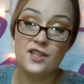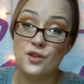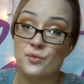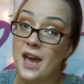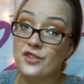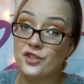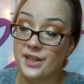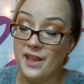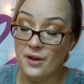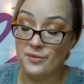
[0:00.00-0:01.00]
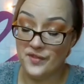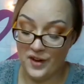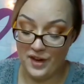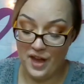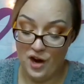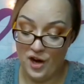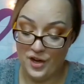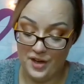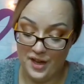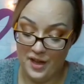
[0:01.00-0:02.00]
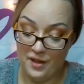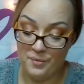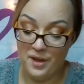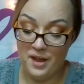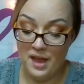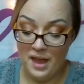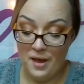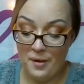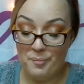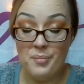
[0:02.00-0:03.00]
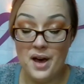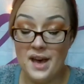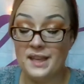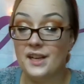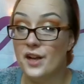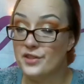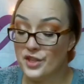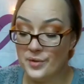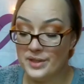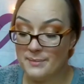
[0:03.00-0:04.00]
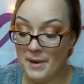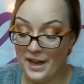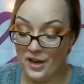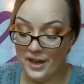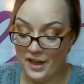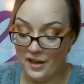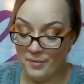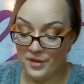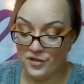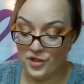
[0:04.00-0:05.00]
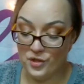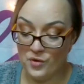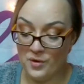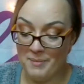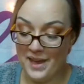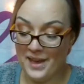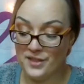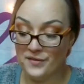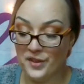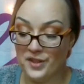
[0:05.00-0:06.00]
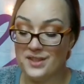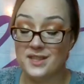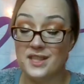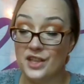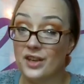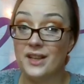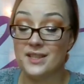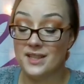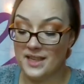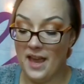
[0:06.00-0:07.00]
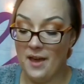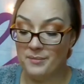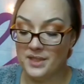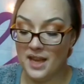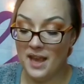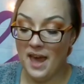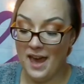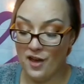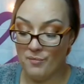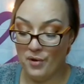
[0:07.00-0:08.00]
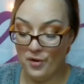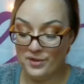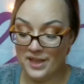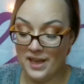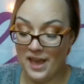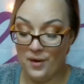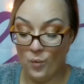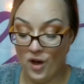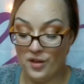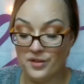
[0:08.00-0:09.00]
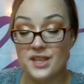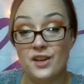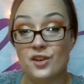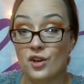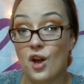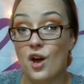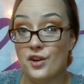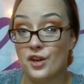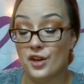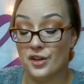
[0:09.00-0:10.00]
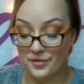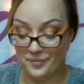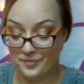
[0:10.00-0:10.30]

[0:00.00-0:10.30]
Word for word: So naturally, that was very hard on him. But it also inspired him to make his first serious attempt at composing a waltz in her honor.